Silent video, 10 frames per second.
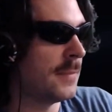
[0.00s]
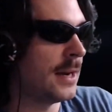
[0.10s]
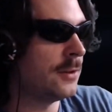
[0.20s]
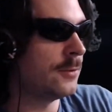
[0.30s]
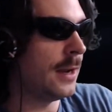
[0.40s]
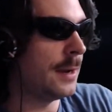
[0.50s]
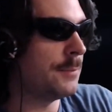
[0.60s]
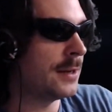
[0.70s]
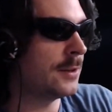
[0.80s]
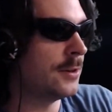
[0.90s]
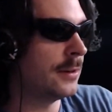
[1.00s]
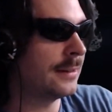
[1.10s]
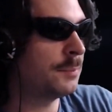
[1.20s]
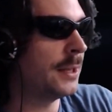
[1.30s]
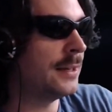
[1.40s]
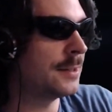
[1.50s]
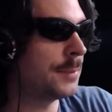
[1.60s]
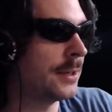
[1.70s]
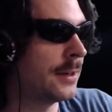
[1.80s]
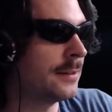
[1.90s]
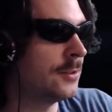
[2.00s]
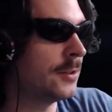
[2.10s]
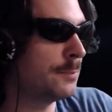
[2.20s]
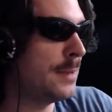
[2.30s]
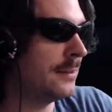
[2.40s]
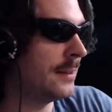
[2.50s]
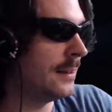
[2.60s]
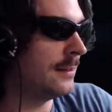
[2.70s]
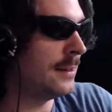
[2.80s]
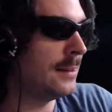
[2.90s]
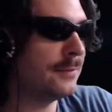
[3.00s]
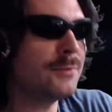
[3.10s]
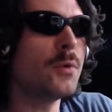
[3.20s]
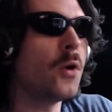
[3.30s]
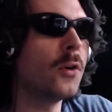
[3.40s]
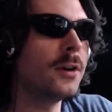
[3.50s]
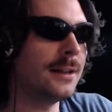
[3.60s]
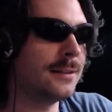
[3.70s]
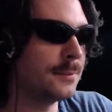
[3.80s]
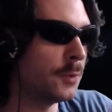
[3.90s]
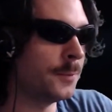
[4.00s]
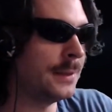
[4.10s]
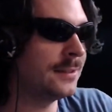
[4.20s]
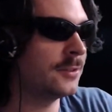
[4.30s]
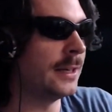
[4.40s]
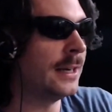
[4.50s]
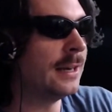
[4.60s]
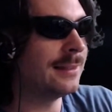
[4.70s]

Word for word: I don't. I'm not going to explain it because it just makes it. It's even more. It's more mystery.